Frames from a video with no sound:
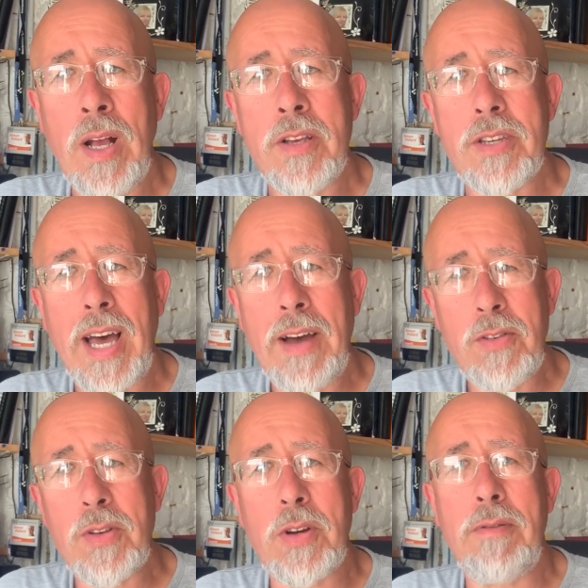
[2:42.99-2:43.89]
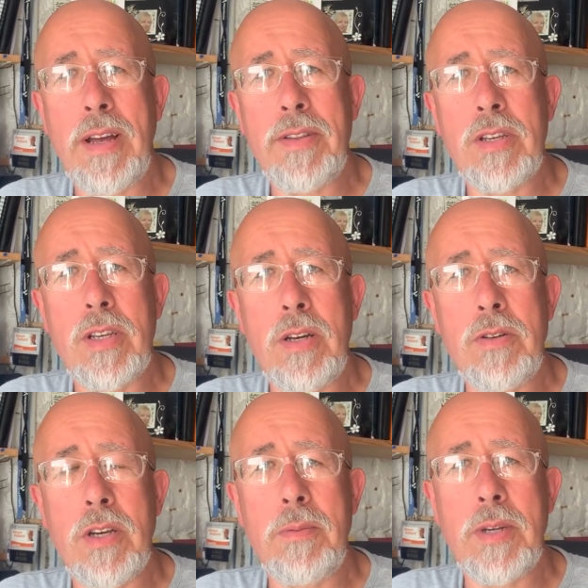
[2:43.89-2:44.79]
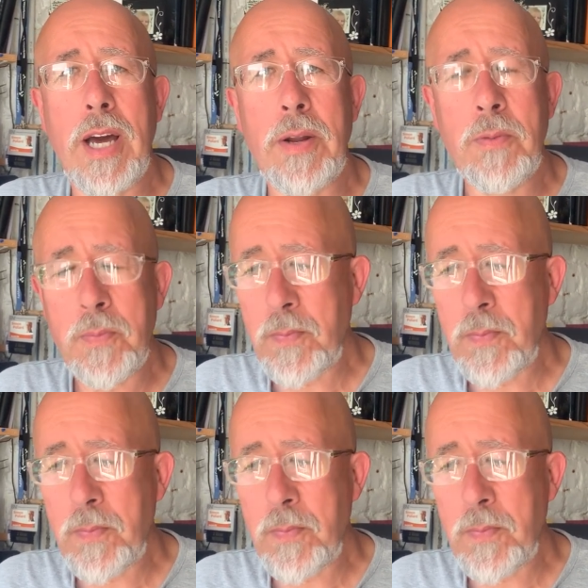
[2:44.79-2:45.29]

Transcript: So have a look around this YouTube channel.